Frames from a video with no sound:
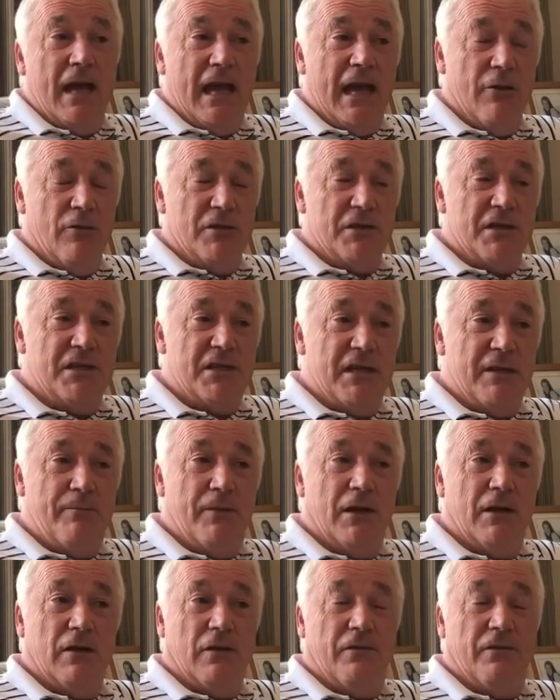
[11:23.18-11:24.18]
It was a
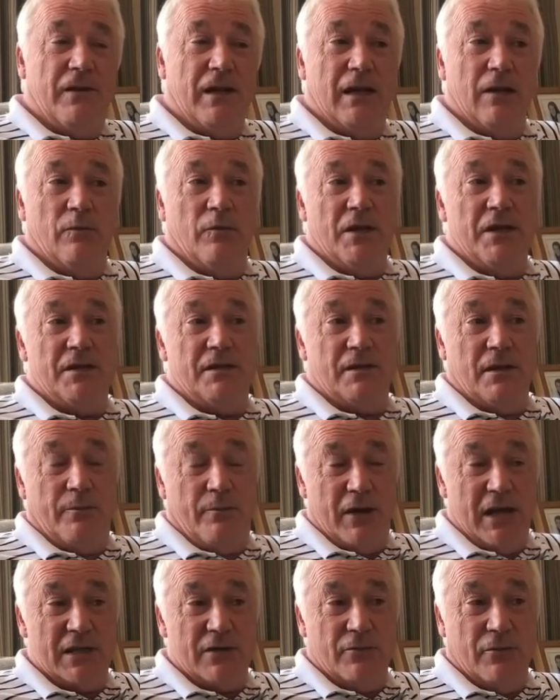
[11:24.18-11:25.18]
typical film which the
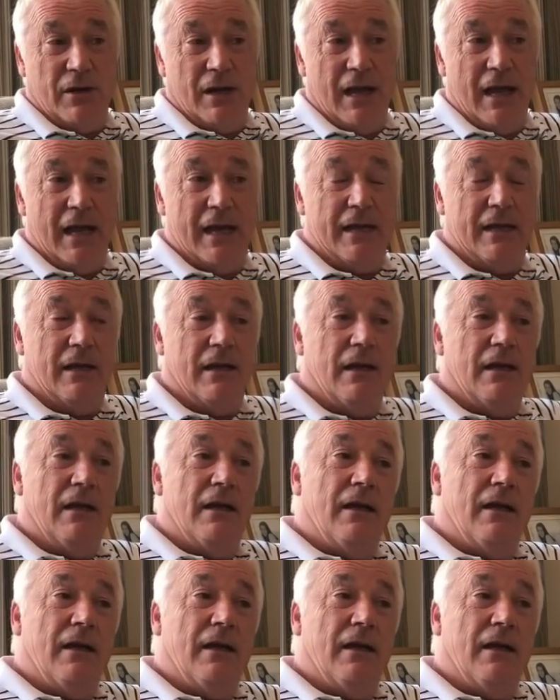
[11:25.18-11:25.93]
press would like,